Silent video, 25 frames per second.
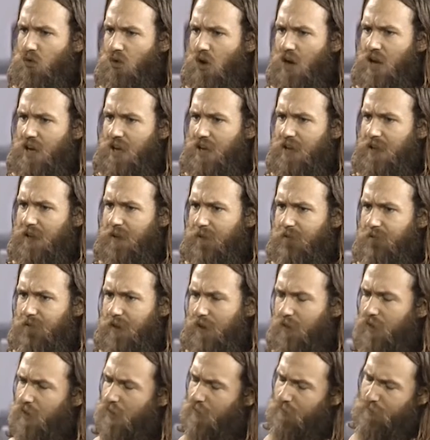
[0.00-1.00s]
a really
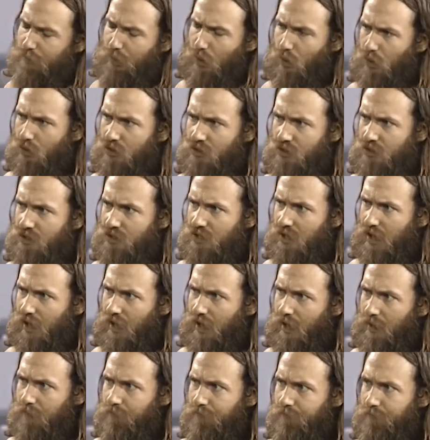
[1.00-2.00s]
very important
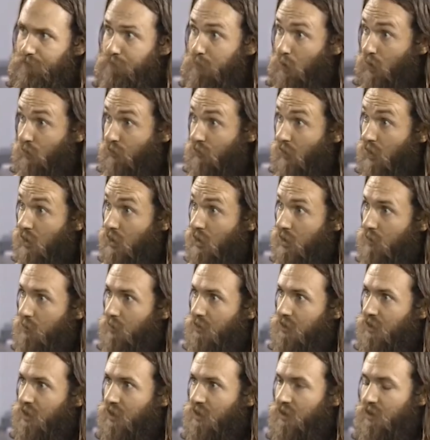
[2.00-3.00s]
portfolio
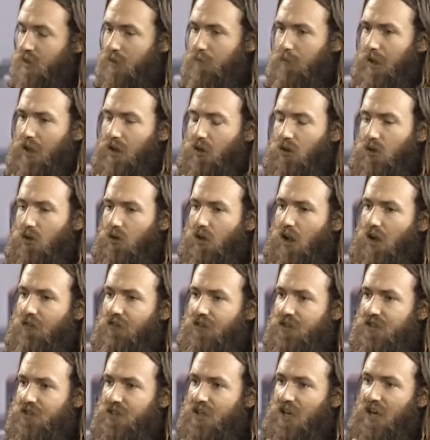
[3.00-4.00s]
within the mayoral
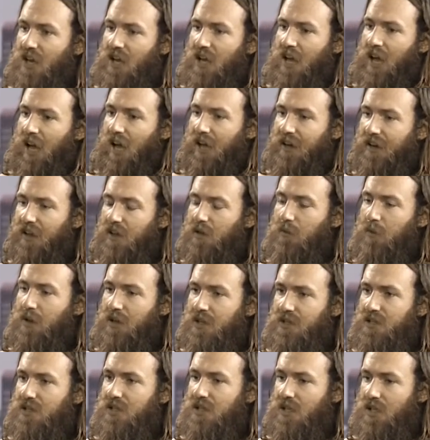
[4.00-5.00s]
office. Another
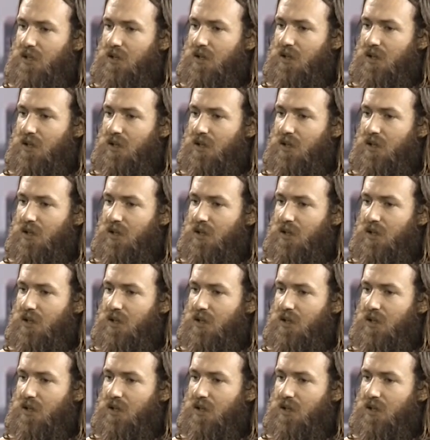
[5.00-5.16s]
one is